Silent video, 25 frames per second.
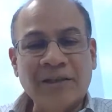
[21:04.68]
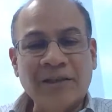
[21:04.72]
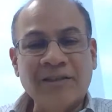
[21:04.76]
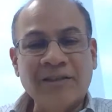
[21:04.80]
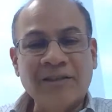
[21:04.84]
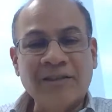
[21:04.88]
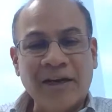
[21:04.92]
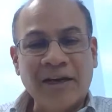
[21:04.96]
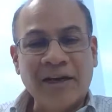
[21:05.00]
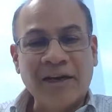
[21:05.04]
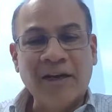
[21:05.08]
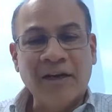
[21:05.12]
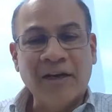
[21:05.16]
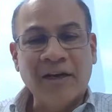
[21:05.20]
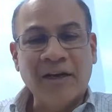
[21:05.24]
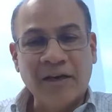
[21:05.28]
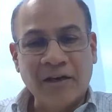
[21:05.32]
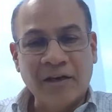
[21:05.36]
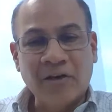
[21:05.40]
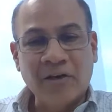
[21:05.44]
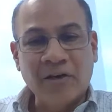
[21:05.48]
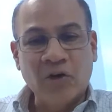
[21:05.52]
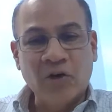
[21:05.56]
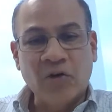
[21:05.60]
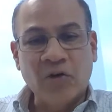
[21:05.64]

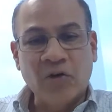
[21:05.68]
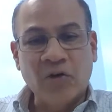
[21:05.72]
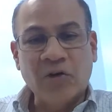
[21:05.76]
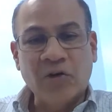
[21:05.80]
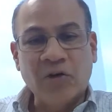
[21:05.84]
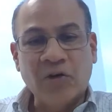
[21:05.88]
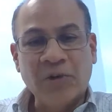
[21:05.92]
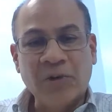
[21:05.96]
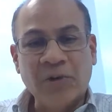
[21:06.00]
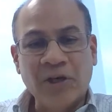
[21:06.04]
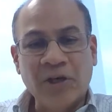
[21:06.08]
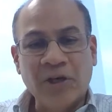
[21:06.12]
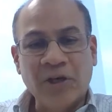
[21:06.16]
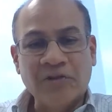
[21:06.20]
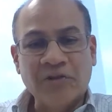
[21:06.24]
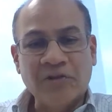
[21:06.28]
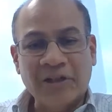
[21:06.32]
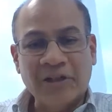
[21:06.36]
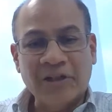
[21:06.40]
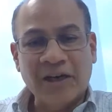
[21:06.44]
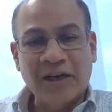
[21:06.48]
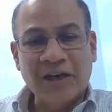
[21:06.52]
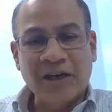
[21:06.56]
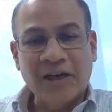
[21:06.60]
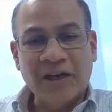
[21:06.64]
stagnating. A period of
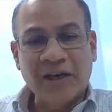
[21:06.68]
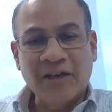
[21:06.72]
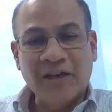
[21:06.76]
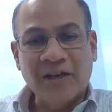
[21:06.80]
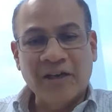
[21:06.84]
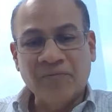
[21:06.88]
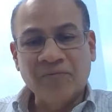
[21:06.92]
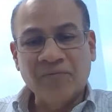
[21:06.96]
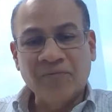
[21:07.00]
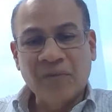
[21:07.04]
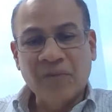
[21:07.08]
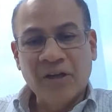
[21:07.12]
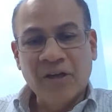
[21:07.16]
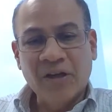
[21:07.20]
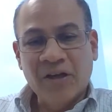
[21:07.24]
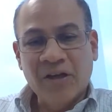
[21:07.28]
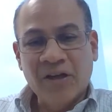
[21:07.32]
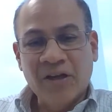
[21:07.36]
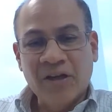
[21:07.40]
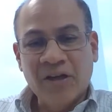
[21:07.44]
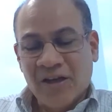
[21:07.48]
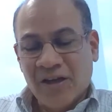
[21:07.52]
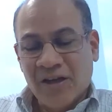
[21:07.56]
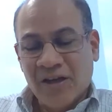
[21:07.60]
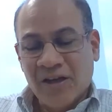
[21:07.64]
stagnation.
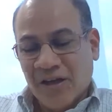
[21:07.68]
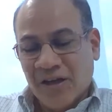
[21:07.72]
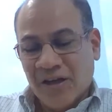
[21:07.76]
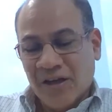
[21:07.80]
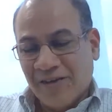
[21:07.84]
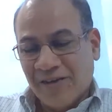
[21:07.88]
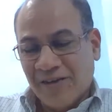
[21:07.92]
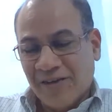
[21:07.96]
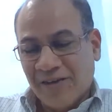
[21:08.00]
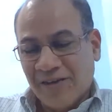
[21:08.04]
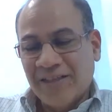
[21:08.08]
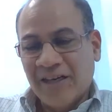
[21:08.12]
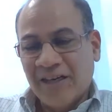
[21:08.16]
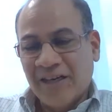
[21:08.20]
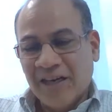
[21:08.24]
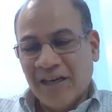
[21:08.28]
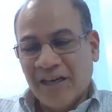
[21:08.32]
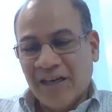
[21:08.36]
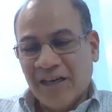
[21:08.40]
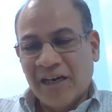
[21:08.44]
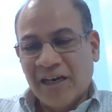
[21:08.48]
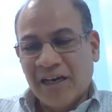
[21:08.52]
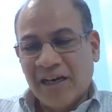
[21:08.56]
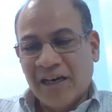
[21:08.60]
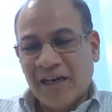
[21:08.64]
Recently,
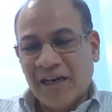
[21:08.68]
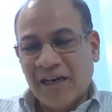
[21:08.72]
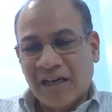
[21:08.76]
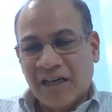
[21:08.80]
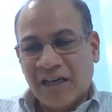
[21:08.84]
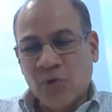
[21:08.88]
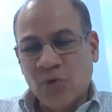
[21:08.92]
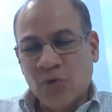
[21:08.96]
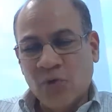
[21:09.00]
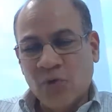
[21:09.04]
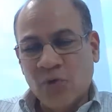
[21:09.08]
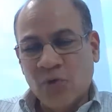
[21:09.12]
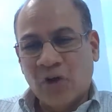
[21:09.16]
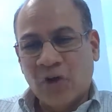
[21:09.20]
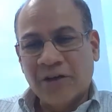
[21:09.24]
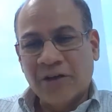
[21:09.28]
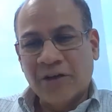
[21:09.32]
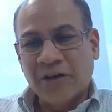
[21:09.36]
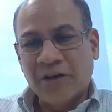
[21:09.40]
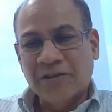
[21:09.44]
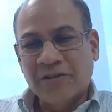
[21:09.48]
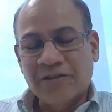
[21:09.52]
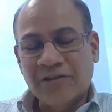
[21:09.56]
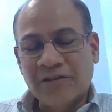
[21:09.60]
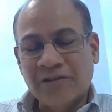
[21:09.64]
last few
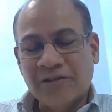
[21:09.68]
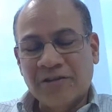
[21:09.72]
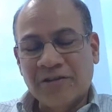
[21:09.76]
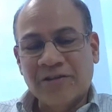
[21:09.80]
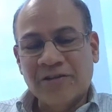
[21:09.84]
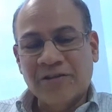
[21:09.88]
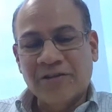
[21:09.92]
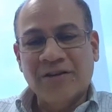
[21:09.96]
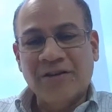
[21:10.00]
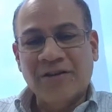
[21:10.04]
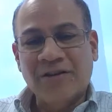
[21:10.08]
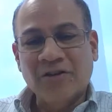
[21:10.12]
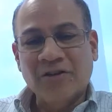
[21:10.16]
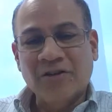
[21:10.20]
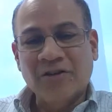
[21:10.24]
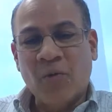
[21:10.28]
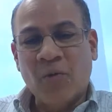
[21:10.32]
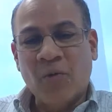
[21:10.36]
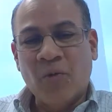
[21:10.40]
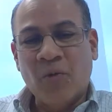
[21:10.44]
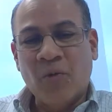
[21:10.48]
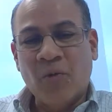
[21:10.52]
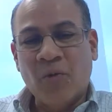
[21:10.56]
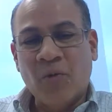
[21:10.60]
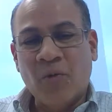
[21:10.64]
quarters, your
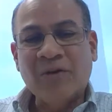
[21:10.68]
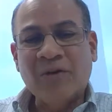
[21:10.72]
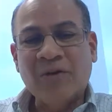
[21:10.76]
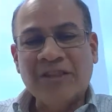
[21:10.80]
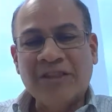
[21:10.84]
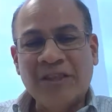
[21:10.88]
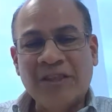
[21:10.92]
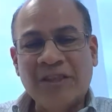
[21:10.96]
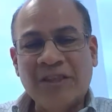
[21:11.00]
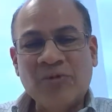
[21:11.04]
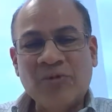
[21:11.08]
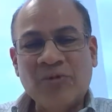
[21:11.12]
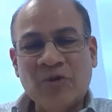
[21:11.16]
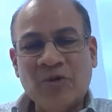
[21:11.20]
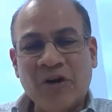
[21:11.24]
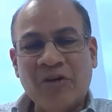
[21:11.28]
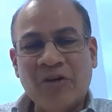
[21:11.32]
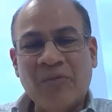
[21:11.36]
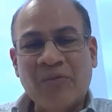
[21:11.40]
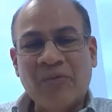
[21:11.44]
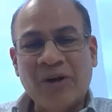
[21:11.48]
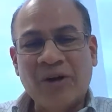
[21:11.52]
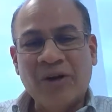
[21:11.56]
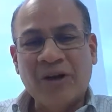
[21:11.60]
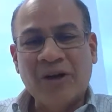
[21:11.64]
body language seems to have
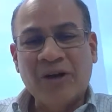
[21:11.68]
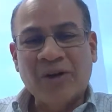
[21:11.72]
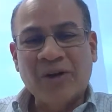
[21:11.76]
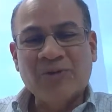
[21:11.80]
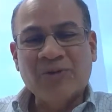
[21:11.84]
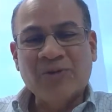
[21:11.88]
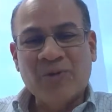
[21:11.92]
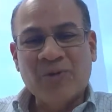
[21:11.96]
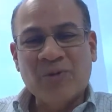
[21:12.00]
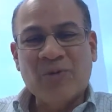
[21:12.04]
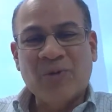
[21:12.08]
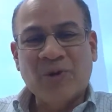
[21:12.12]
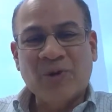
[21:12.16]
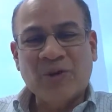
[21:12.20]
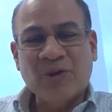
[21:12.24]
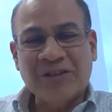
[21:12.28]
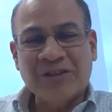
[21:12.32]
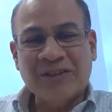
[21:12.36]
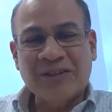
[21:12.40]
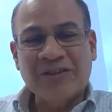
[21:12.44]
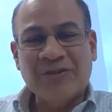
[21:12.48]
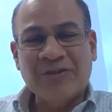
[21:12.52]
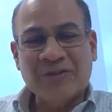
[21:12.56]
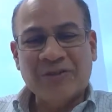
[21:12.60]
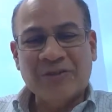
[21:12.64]
become much more
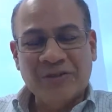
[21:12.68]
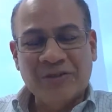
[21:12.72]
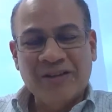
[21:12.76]
positive.